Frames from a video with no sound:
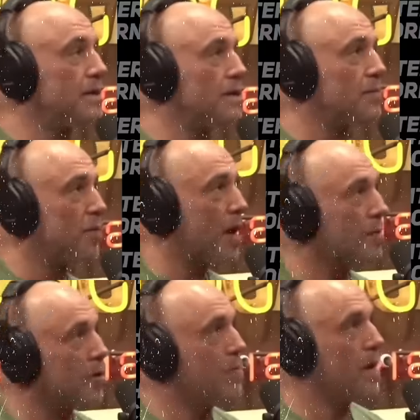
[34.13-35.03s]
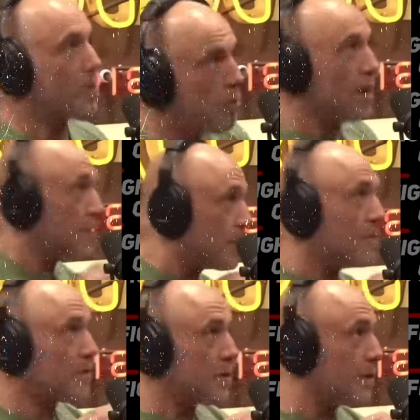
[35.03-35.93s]
in his prime, go back and watch some of
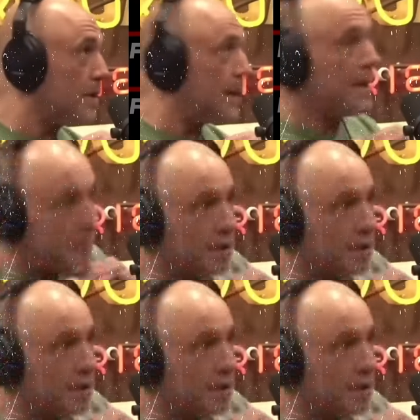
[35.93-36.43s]
those early days. He's